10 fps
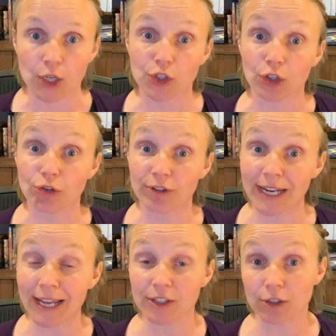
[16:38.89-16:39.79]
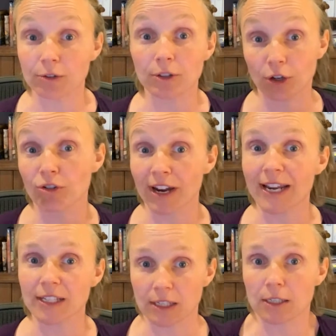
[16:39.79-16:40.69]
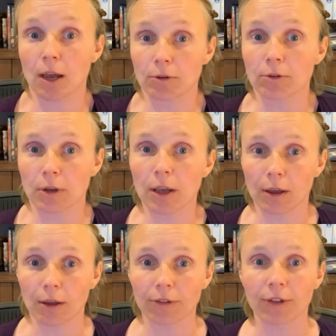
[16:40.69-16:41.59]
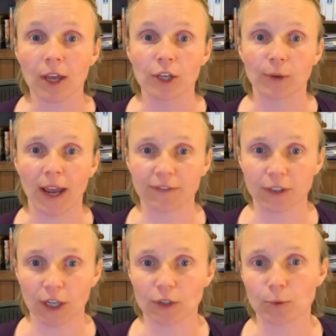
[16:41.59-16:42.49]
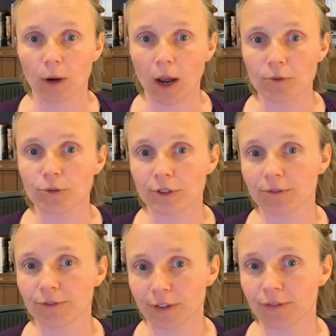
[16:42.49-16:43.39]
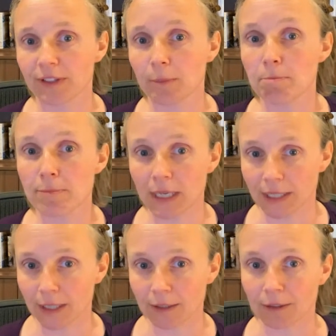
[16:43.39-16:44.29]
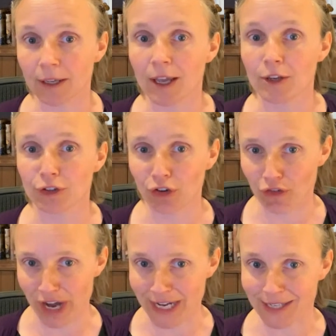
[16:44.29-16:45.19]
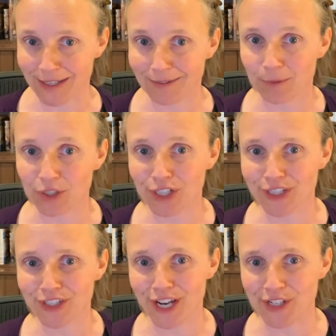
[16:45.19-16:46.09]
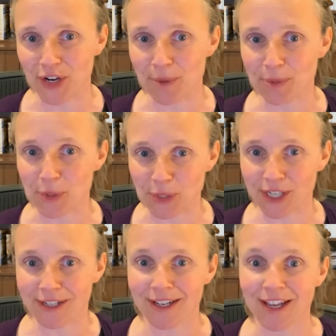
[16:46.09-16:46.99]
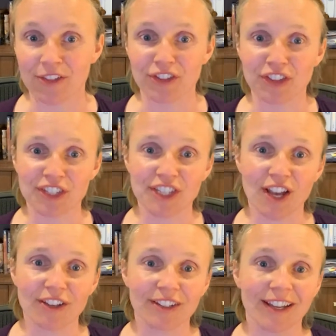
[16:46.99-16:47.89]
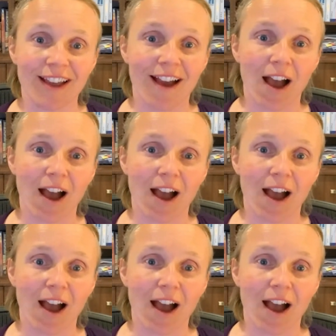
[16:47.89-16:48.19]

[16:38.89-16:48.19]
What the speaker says: So to create a sun on Earth, you have to go to 150 million degrees, which is 10 times hotter than the sun.